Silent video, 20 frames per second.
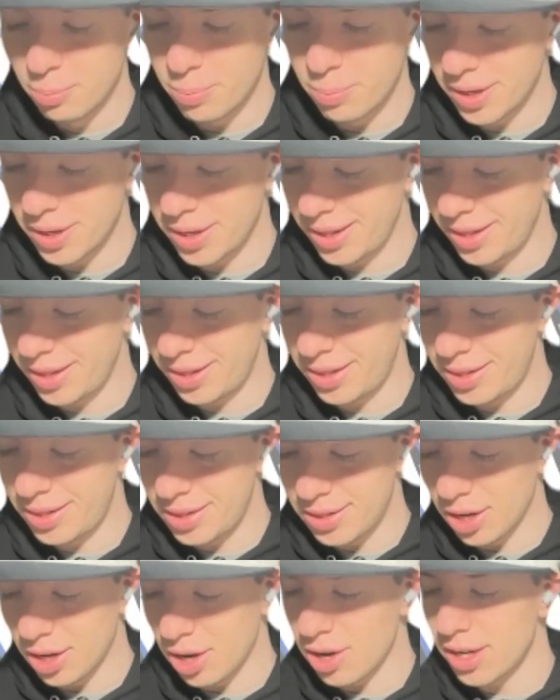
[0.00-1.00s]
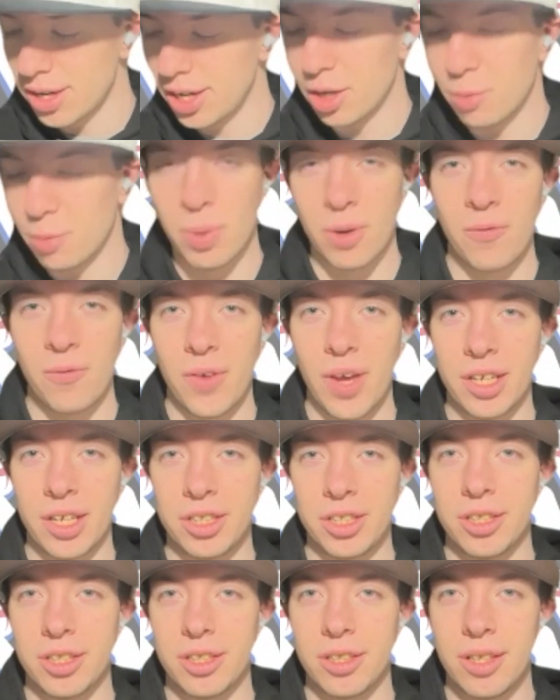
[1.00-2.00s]
but darn near
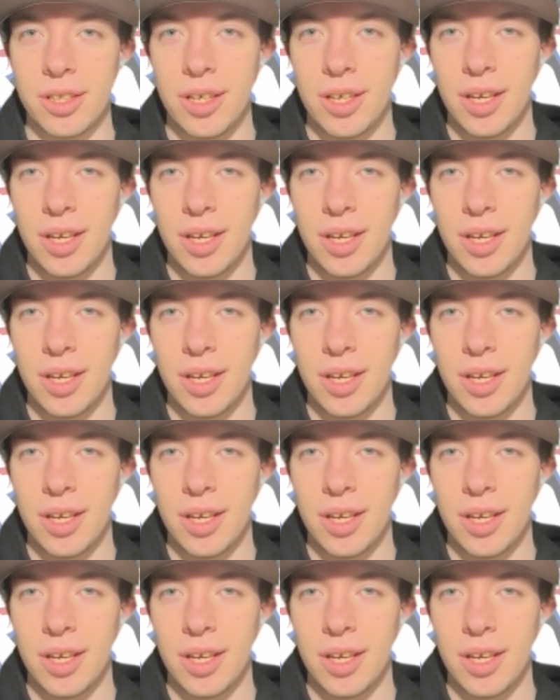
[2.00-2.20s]
perfection.